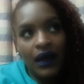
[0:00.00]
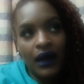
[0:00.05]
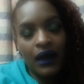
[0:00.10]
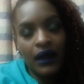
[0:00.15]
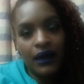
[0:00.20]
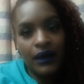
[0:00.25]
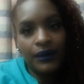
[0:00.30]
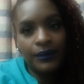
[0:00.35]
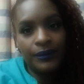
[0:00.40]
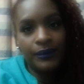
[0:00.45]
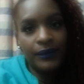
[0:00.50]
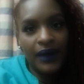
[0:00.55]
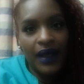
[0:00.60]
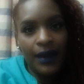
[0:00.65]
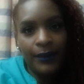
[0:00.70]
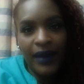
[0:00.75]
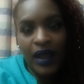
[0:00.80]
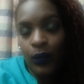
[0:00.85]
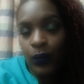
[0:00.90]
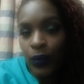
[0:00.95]
Um,
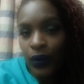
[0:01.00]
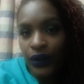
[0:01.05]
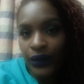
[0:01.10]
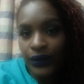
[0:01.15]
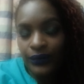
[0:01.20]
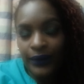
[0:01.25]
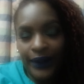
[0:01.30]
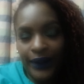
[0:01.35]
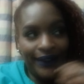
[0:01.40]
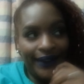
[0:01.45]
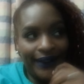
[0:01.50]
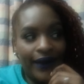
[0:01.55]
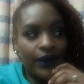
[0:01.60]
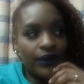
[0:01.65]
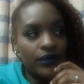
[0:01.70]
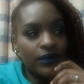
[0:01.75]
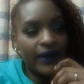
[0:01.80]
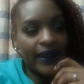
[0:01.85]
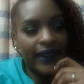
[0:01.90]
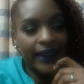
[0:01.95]
I'm at work right
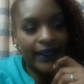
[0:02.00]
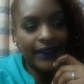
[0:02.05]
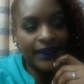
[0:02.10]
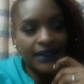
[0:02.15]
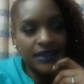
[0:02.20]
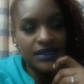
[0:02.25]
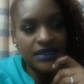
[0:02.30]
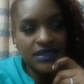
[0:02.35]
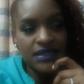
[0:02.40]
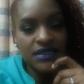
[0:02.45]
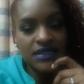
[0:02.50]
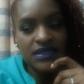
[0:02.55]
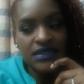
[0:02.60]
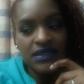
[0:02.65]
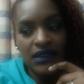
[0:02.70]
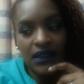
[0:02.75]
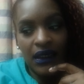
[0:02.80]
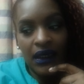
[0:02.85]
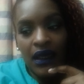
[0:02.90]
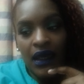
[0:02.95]
now and,